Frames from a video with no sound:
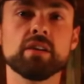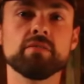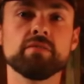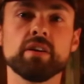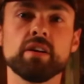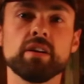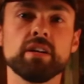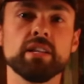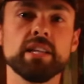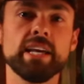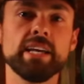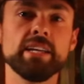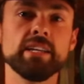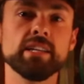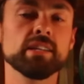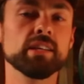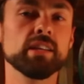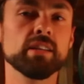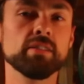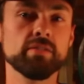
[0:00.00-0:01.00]
up very late
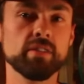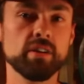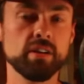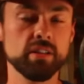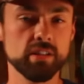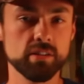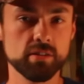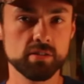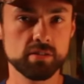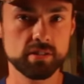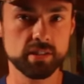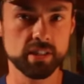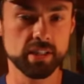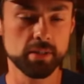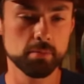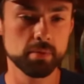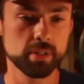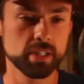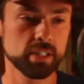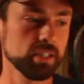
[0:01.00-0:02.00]
and getting very little sleep.
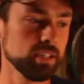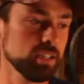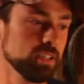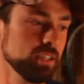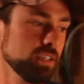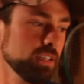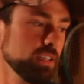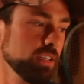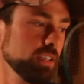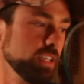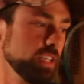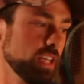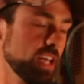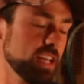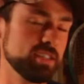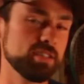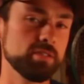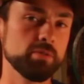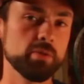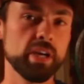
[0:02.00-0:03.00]

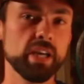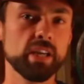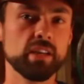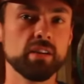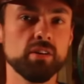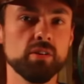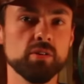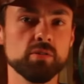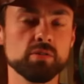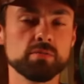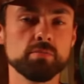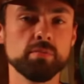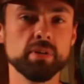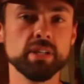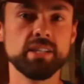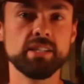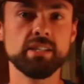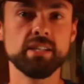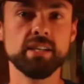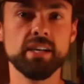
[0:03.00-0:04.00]
That's the way it goes,
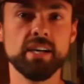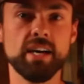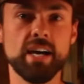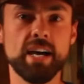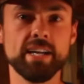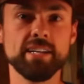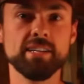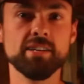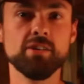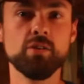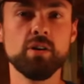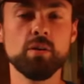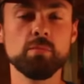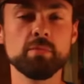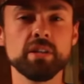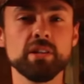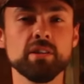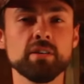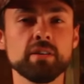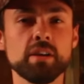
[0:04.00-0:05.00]
but I know I'll
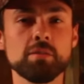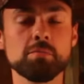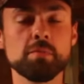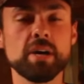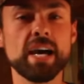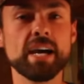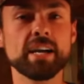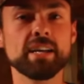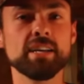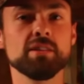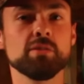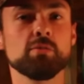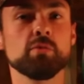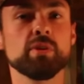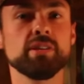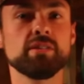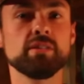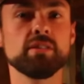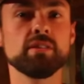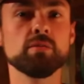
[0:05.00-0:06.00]
be looking back in the
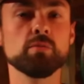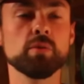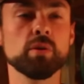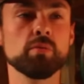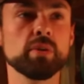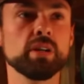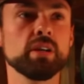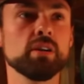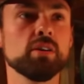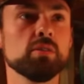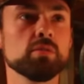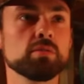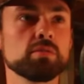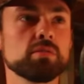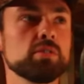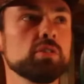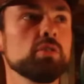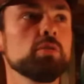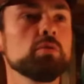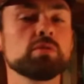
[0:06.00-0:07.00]
winter when we go
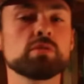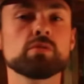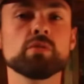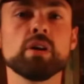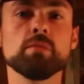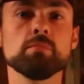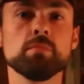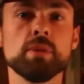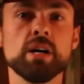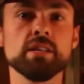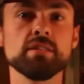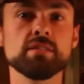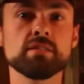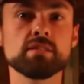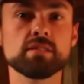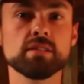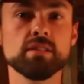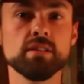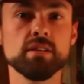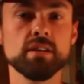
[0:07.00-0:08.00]
2 straight
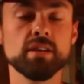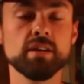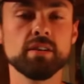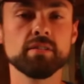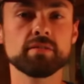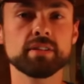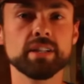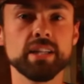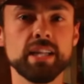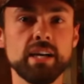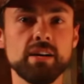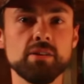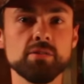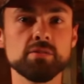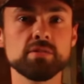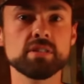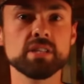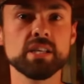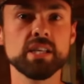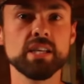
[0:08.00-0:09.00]
months of
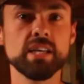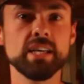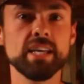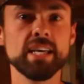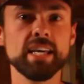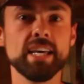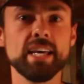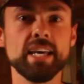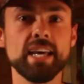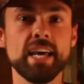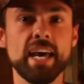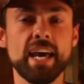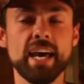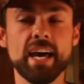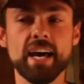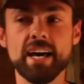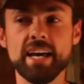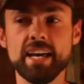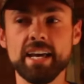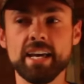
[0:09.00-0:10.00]
clouds,
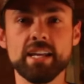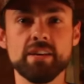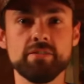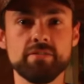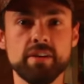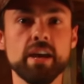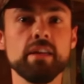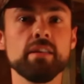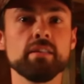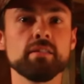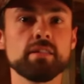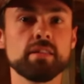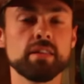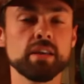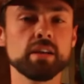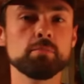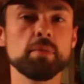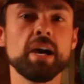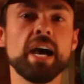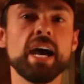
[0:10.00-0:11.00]
and if I
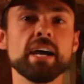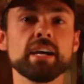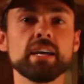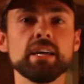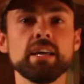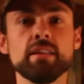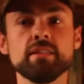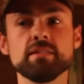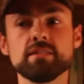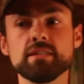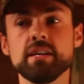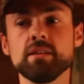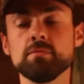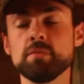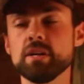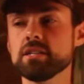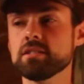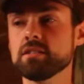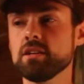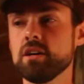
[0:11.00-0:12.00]
think back and say to
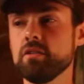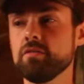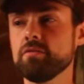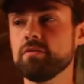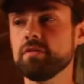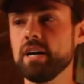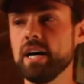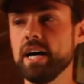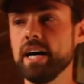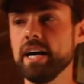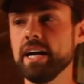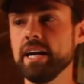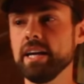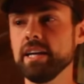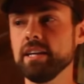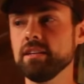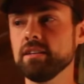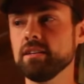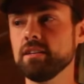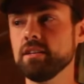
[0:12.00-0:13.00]
myself,
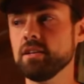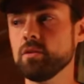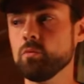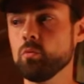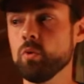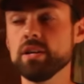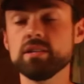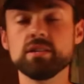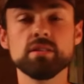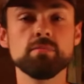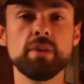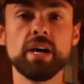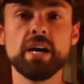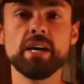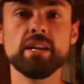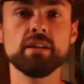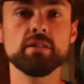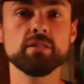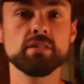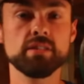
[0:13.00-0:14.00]
I went to
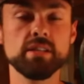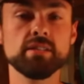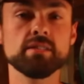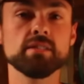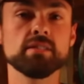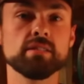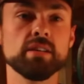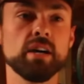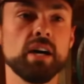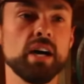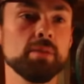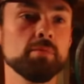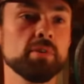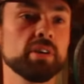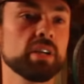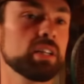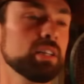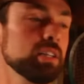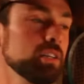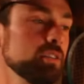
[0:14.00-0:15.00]
bed at a decent time
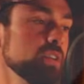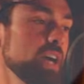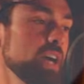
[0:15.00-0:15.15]
on a clear